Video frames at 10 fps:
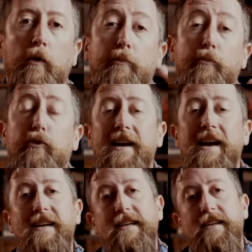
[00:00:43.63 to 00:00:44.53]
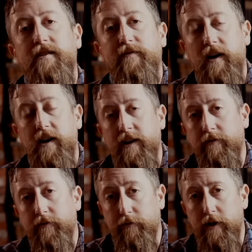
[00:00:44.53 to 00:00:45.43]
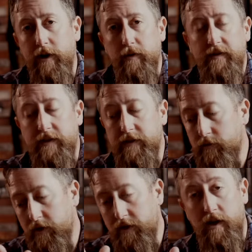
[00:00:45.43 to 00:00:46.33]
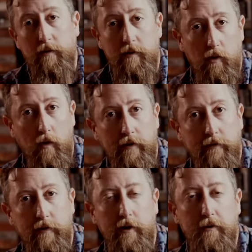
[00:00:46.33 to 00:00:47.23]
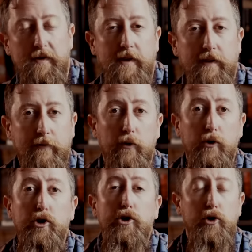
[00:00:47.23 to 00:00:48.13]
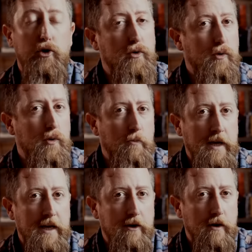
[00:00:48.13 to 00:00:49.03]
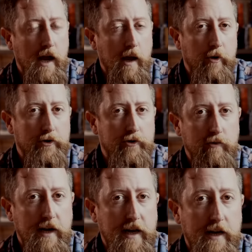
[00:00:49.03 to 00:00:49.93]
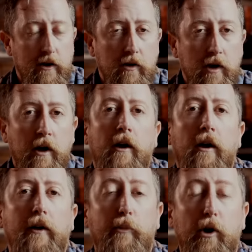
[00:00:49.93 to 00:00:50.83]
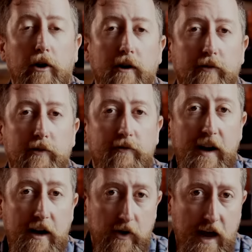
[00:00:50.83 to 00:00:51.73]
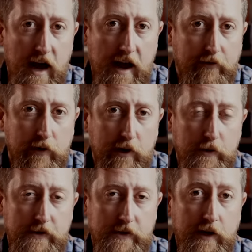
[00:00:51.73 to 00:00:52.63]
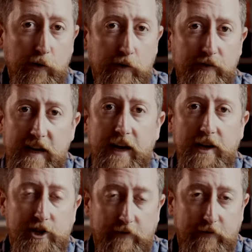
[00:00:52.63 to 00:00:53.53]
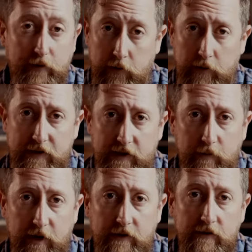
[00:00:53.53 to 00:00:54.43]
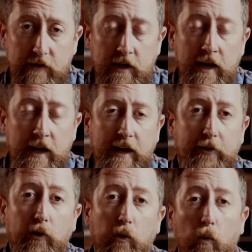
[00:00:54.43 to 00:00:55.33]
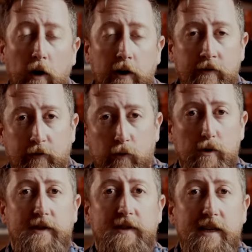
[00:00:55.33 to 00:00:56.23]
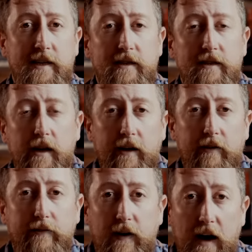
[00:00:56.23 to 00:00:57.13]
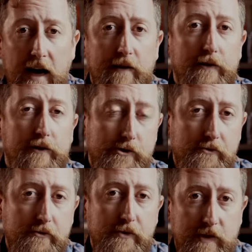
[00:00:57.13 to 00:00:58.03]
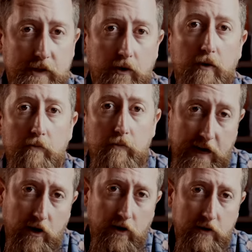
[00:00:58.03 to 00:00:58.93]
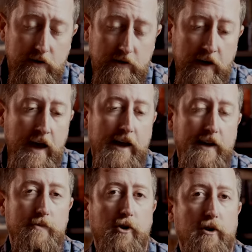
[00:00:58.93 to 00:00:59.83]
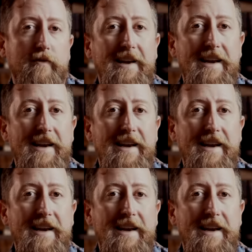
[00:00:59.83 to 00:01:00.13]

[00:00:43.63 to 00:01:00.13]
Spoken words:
with pre-identifying frequencies. We're going to talk about one frequency for 2 meter amateur radio, a part of the very high frequency or VHF frequency space. It's 146.520 megahertz and is part of the